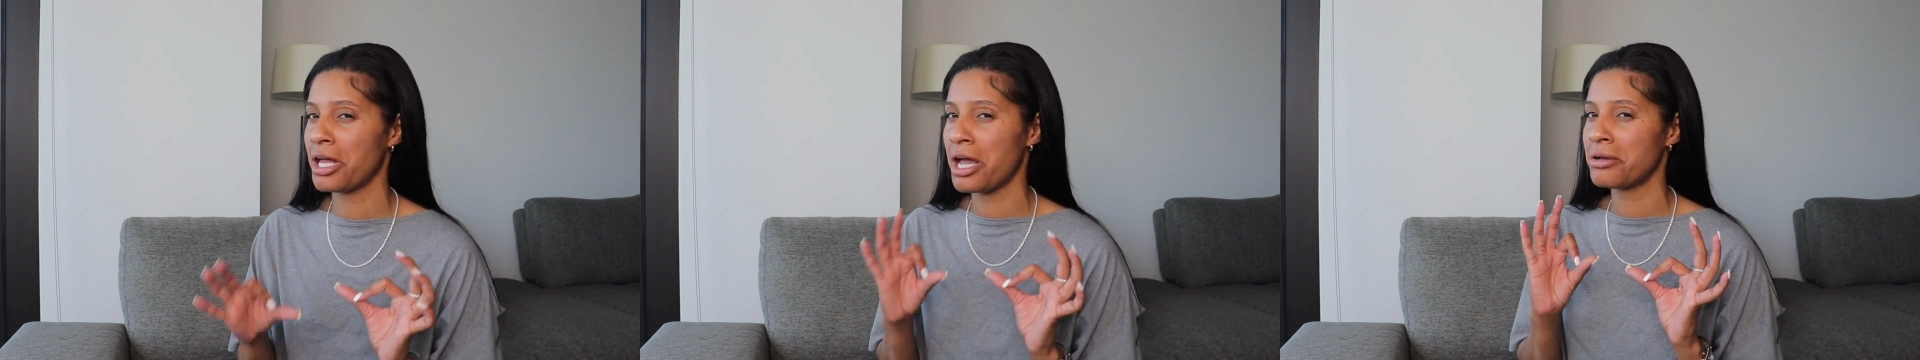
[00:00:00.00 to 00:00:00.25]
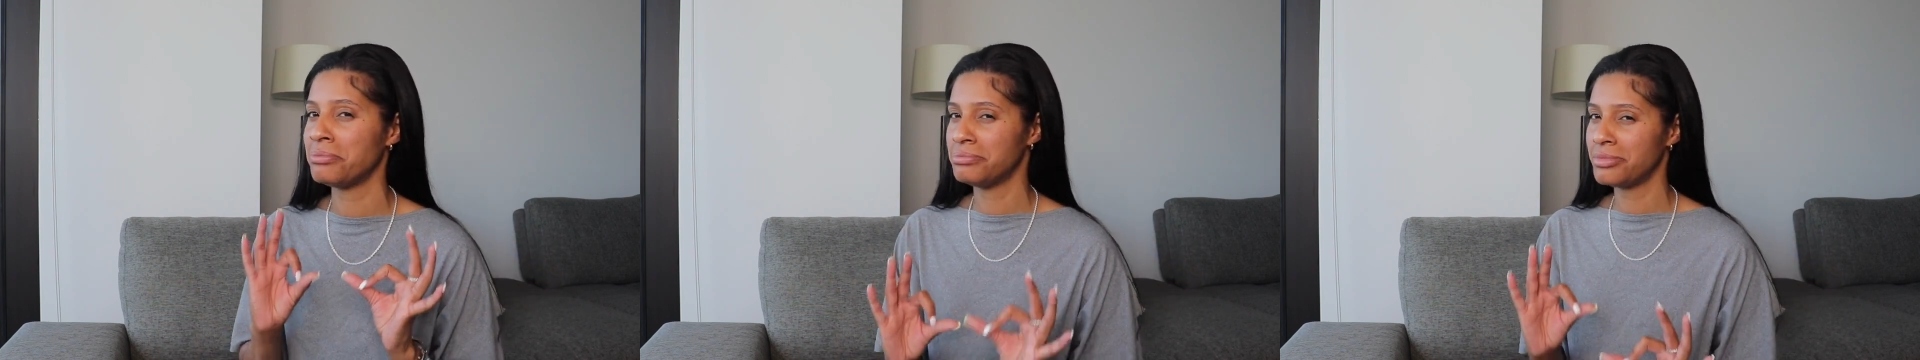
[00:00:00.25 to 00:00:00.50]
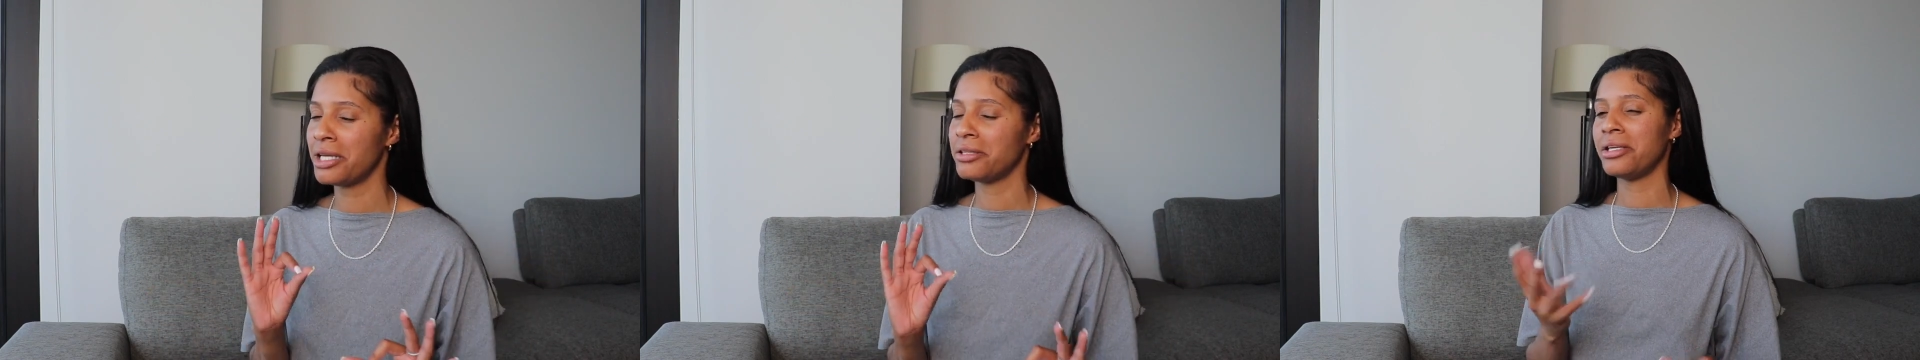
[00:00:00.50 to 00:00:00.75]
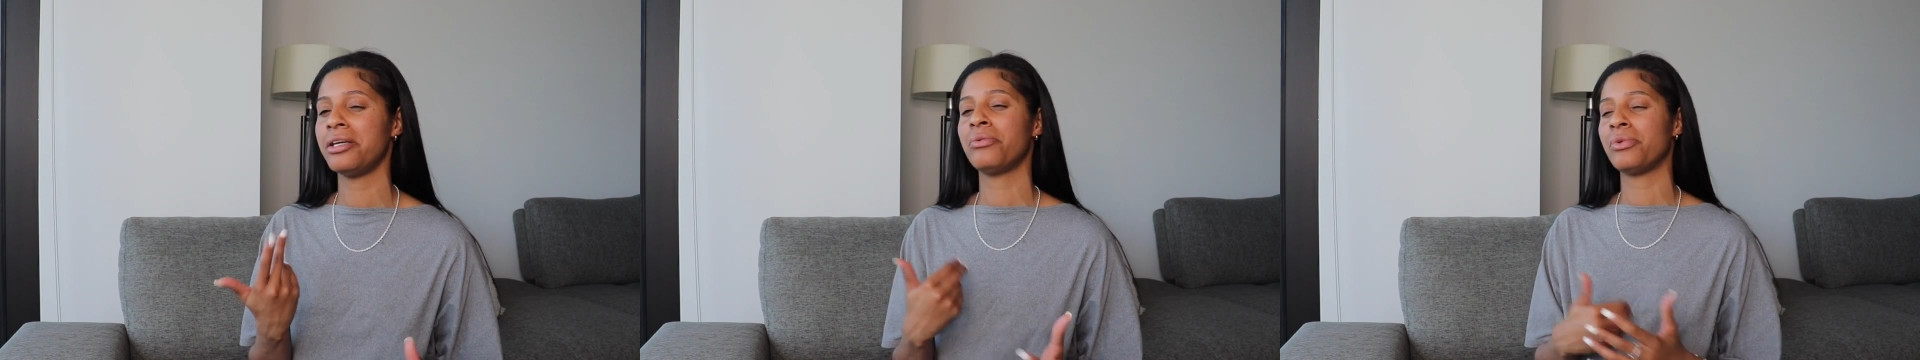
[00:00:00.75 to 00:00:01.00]
like,
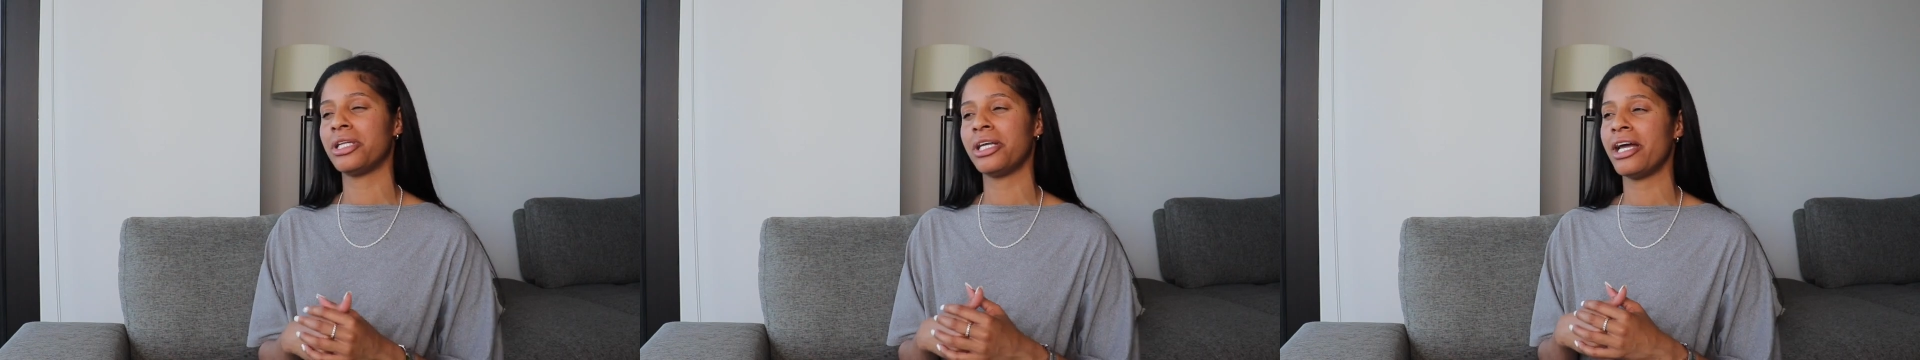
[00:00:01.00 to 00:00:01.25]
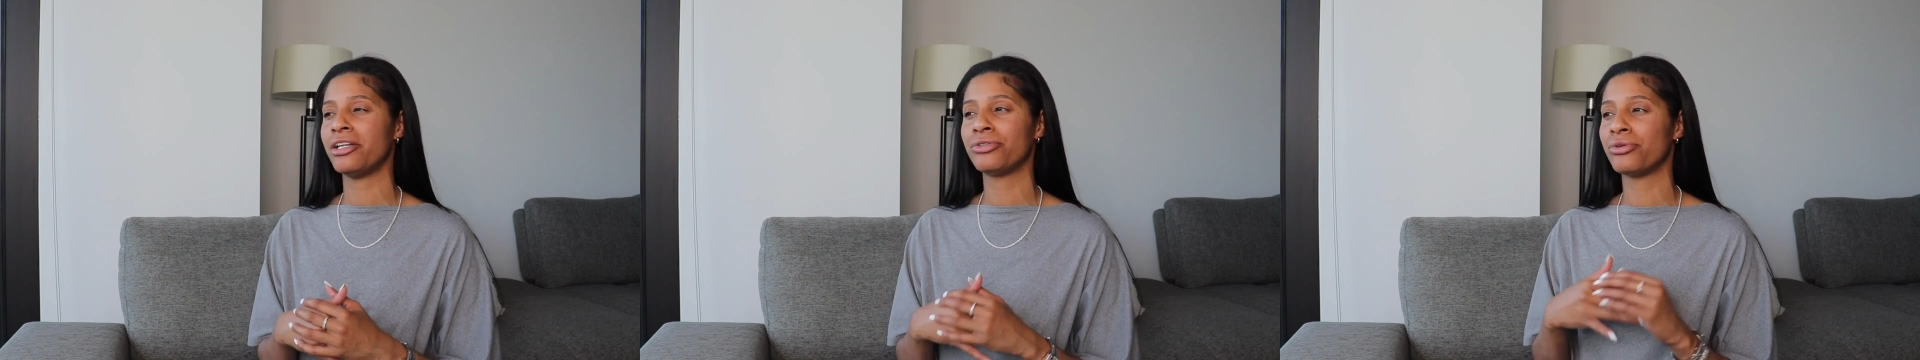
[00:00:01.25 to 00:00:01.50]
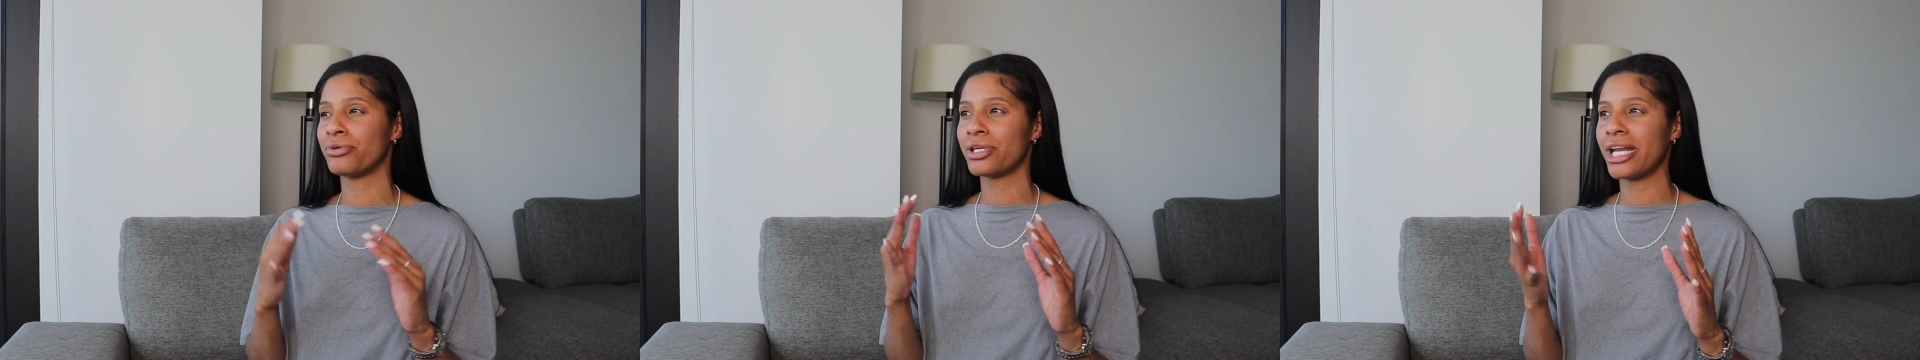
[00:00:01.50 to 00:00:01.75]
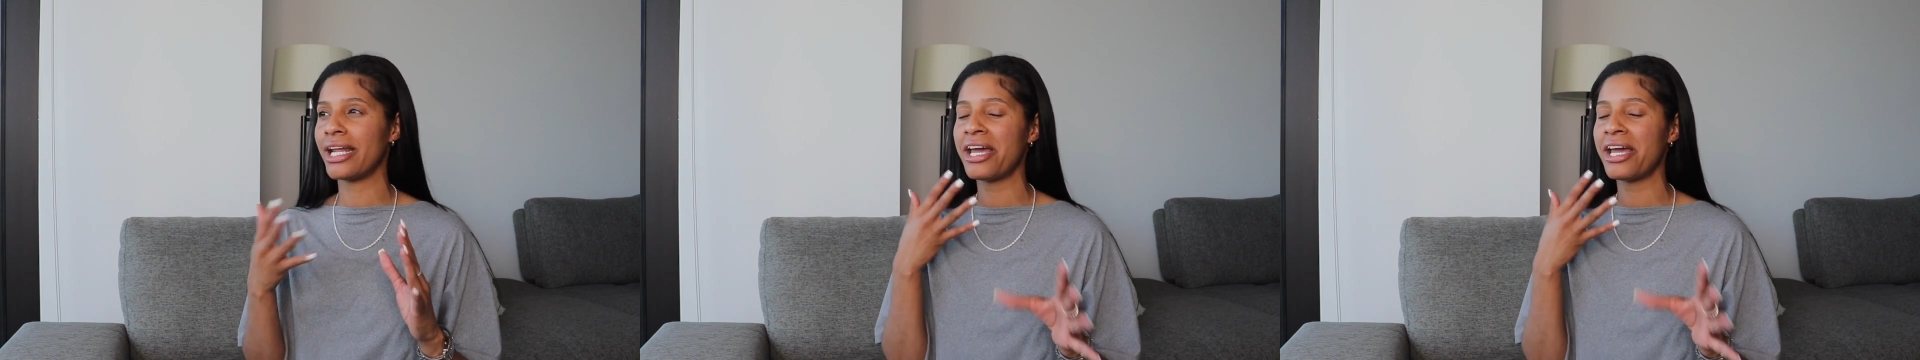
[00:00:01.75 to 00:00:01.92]
what they had to do with it.